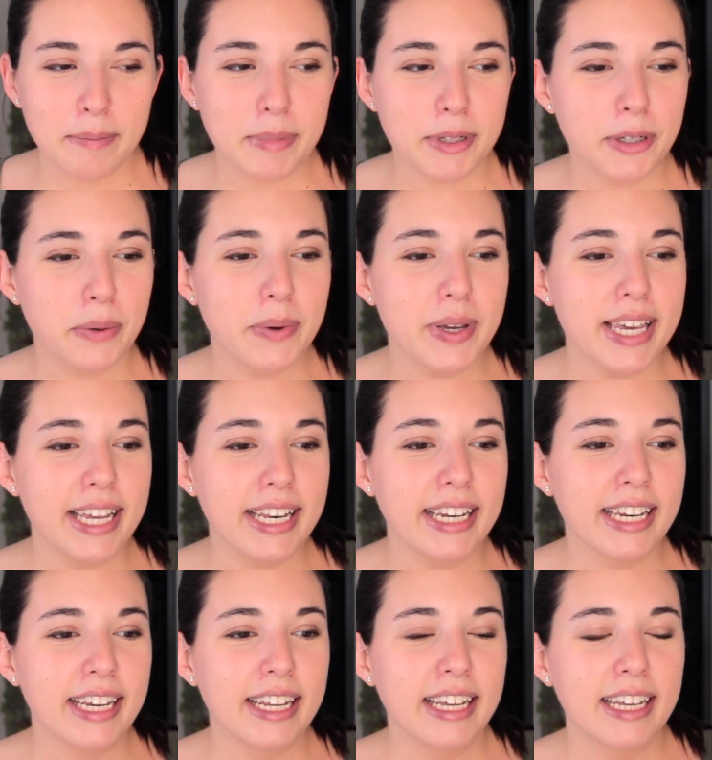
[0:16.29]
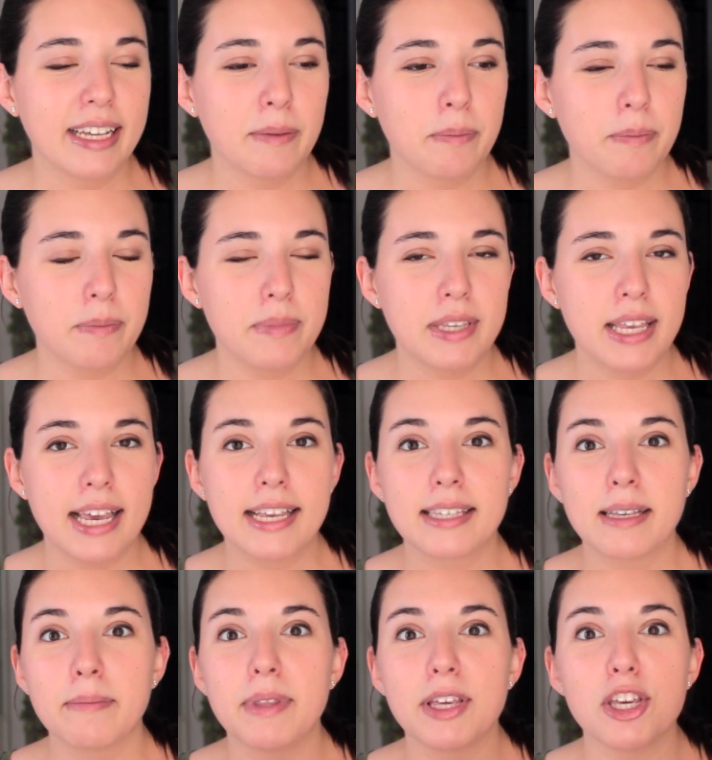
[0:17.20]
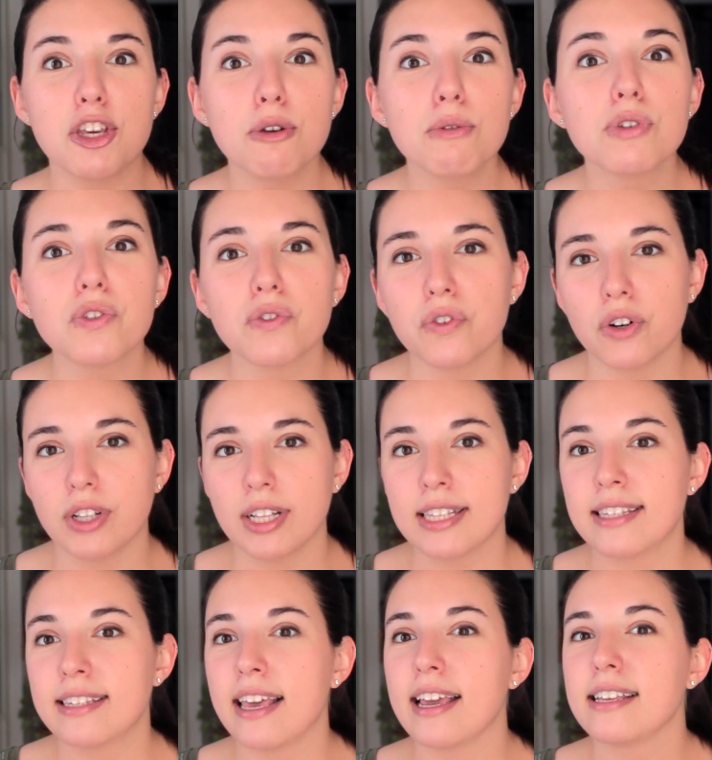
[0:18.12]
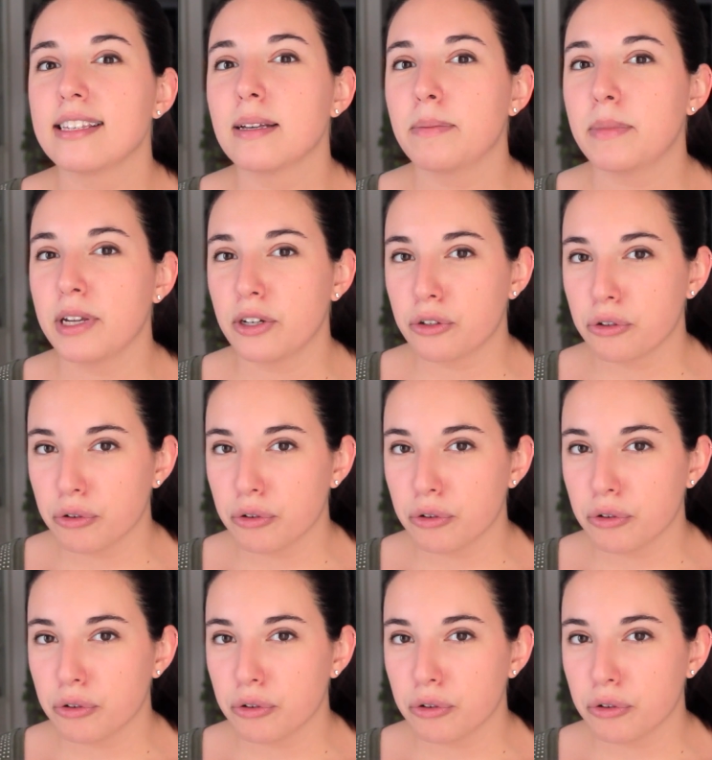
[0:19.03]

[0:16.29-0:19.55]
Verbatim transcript: between saying something useful and saying something